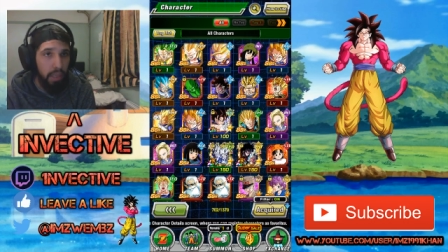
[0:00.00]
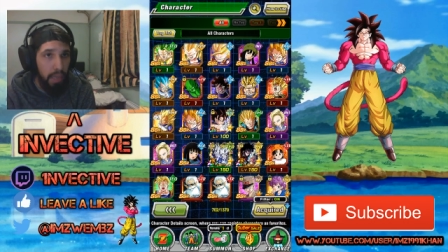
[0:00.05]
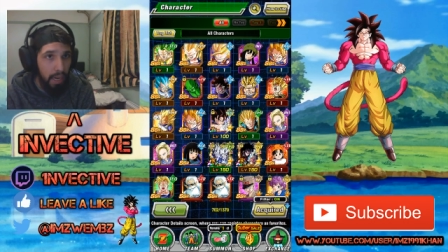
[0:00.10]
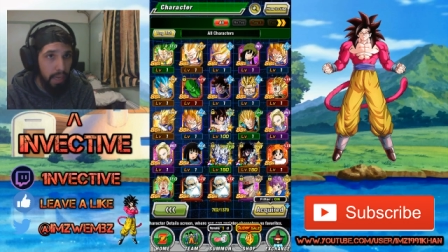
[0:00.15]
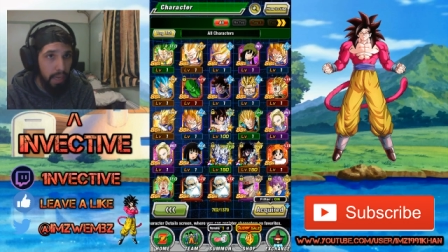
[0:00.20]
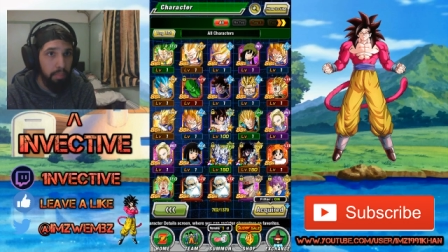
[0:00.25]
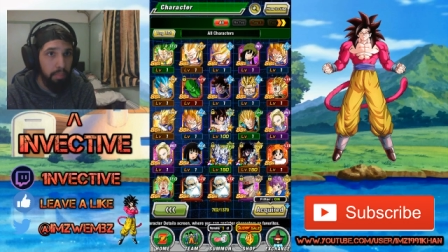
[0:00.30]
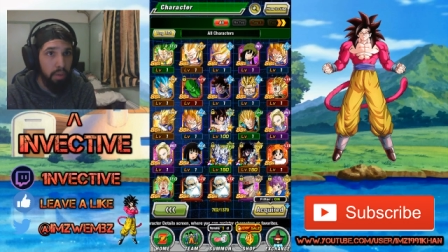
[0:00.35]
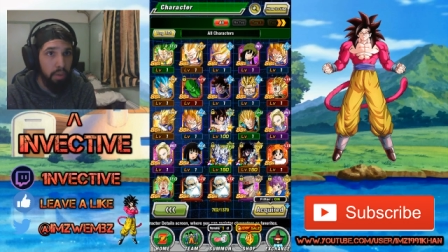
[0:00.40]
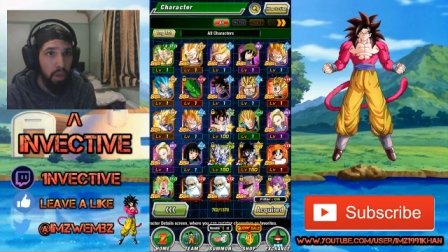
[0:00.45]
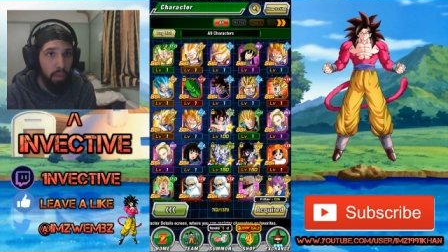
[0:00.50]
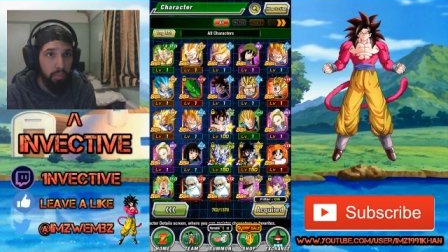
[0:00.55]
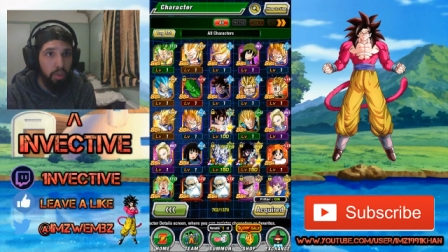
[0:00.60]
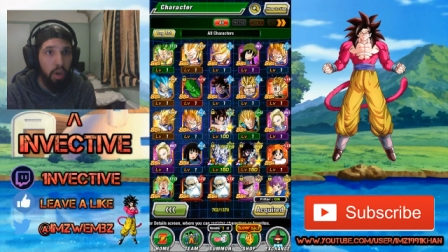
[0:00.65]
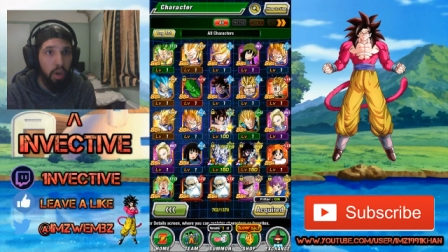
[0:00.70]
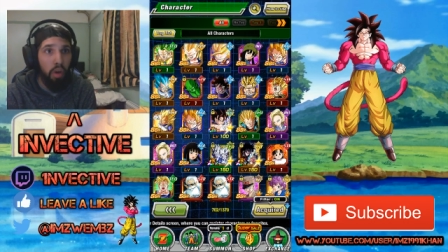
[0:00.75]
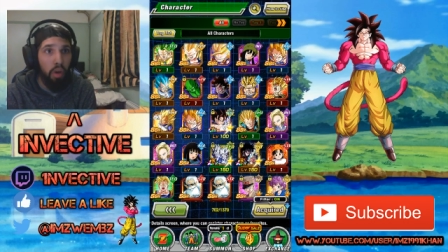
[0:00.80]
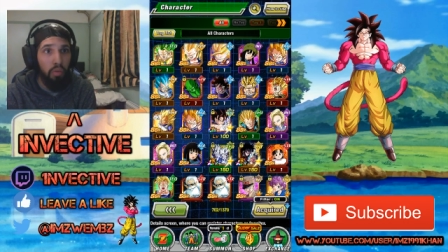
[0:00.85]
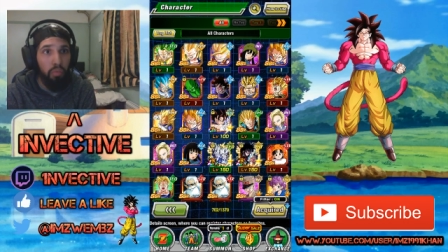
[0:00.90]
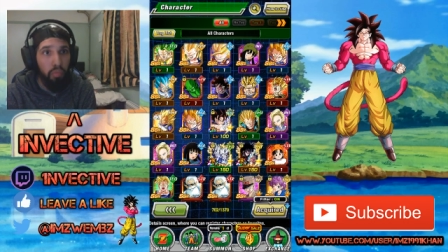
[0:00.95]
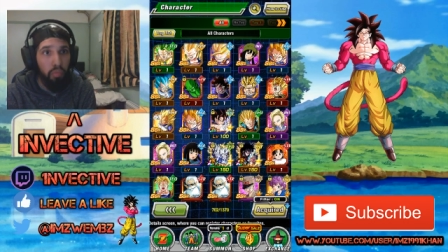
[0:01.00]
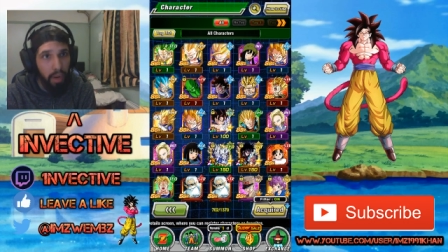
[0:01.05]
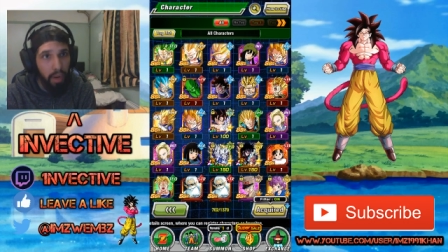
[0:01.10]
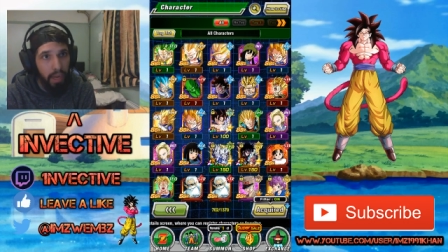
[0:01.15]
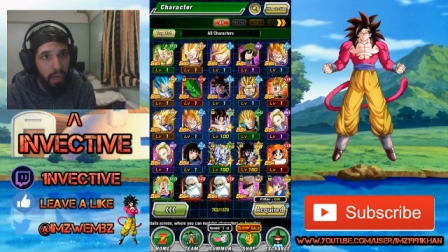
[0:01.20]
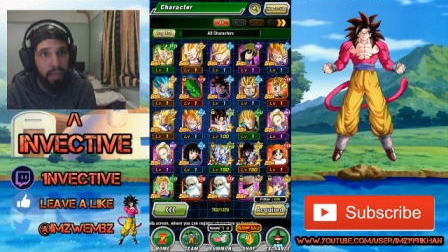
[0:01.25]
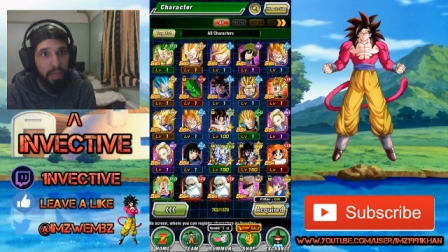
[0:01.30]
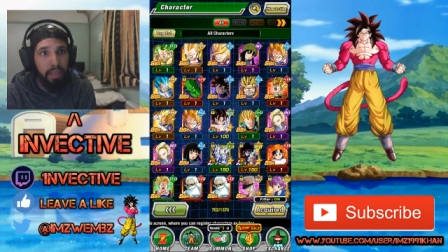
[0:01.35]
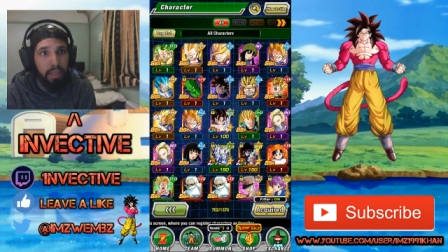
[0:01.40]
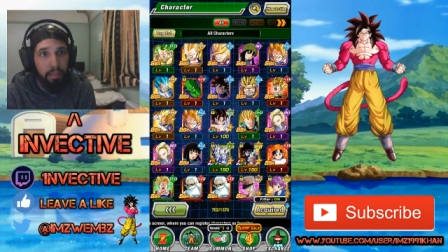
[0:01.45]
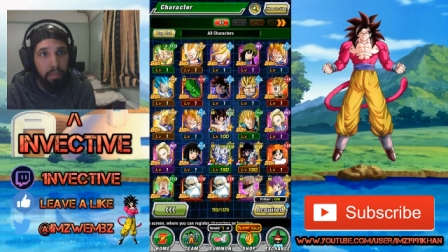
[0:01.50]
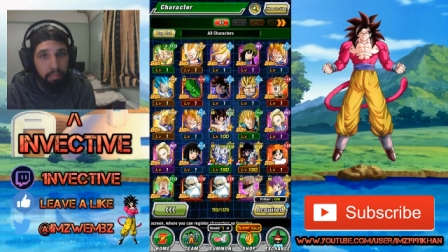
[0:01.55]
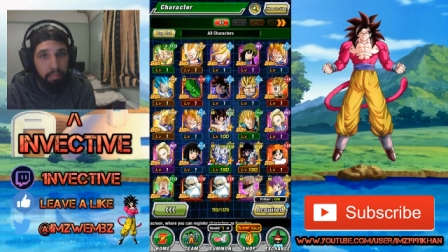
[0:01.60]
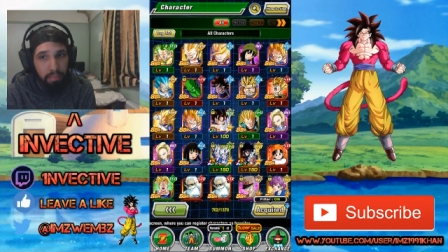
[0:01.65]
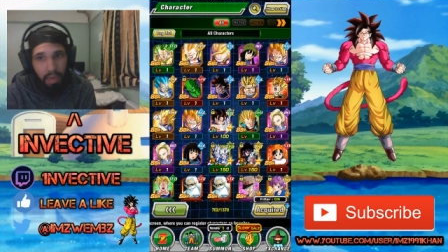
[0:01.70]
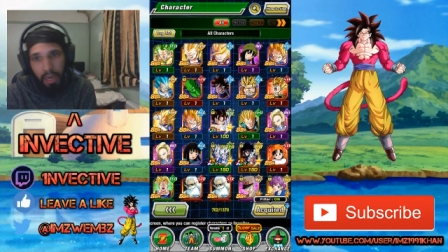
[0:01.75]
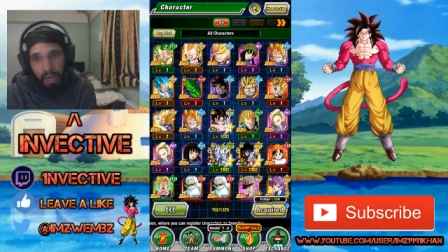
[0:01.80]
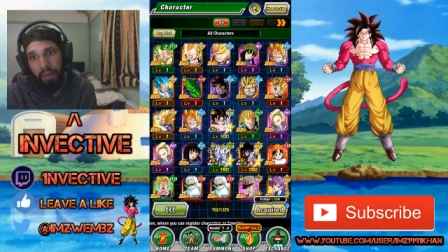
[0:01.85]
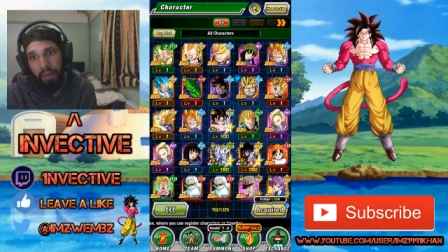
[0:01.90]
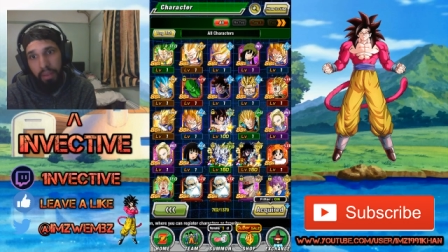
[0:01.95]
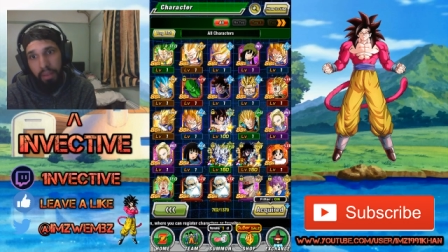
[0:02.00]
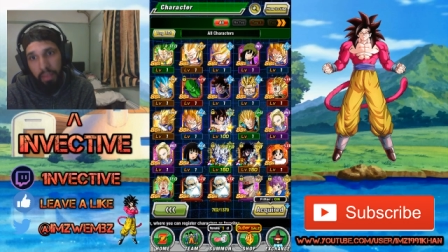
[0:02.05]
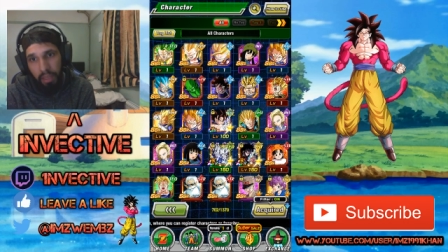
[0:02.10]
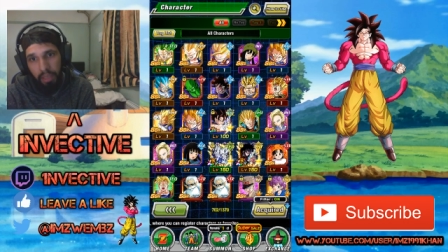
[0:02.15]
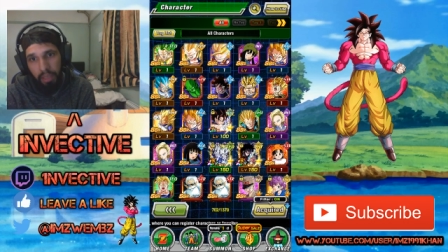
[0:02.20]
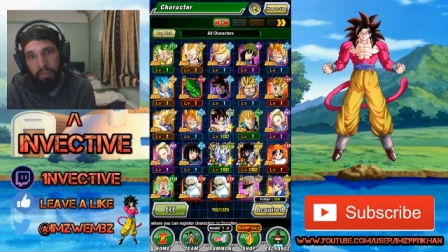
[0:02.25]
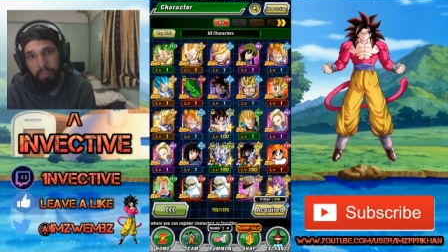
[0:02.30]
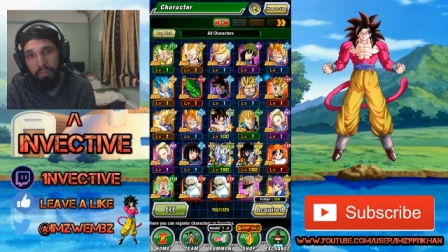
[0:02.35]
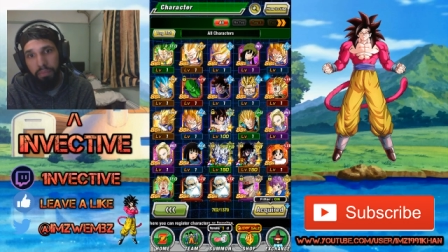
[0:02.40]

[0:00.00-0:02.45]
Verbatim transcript: And it becomes a really bad thing.